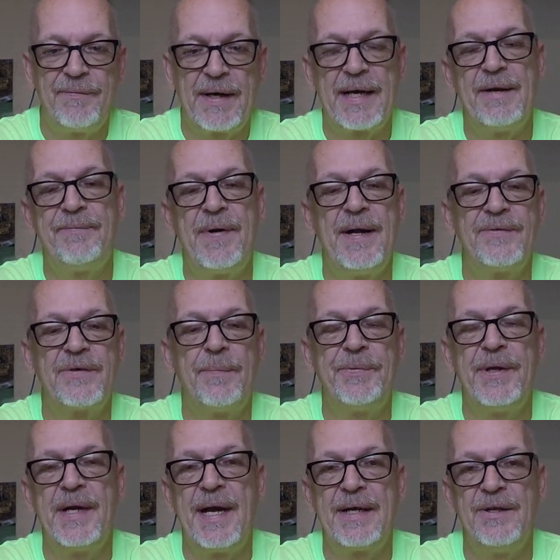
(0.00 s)
I got to find
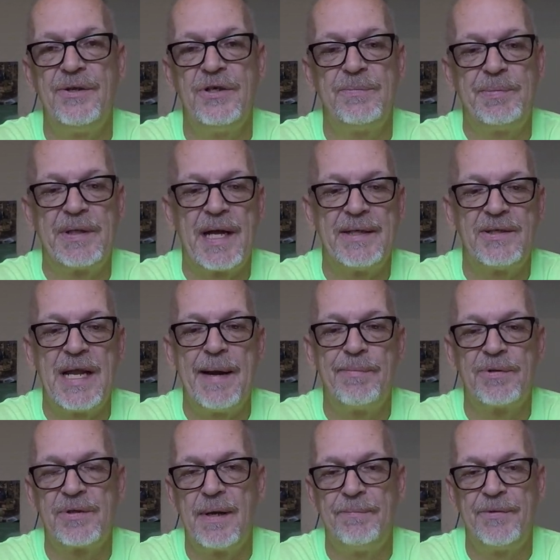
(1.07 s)
something I could use besides tape or
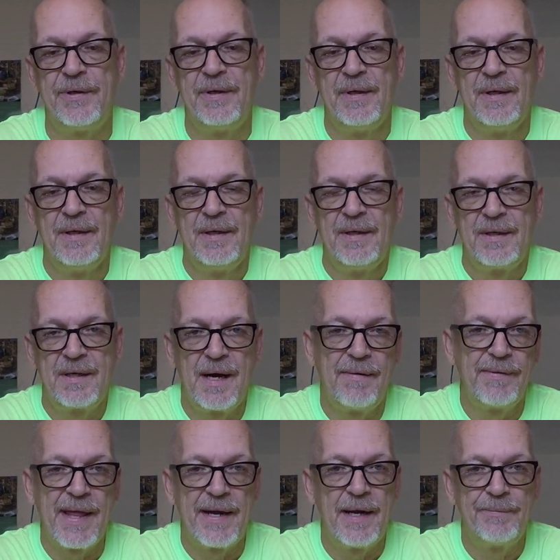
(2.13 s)
something to
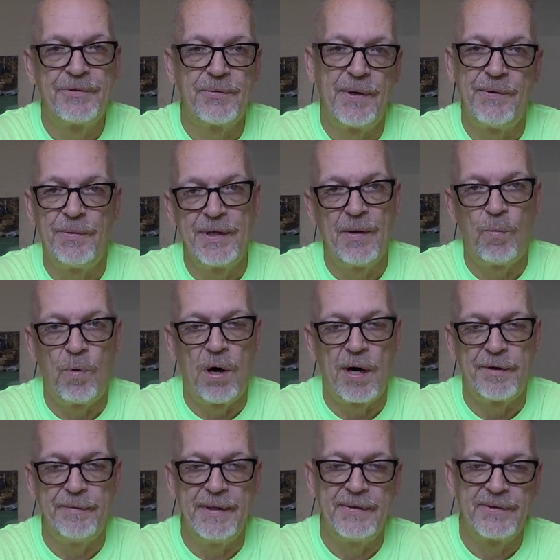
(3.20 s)
cover that up so I don't get
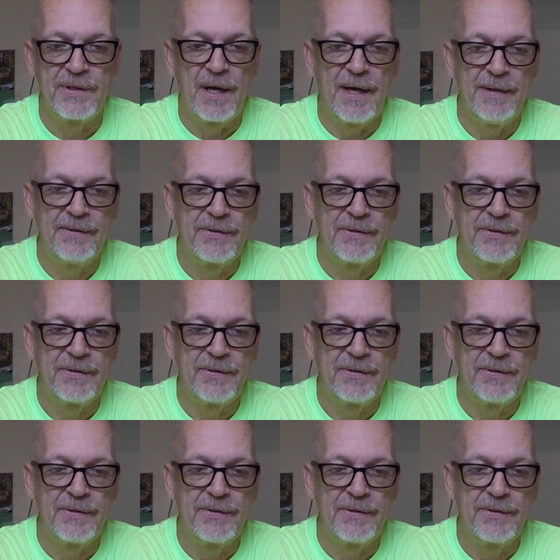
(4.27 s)
water inside.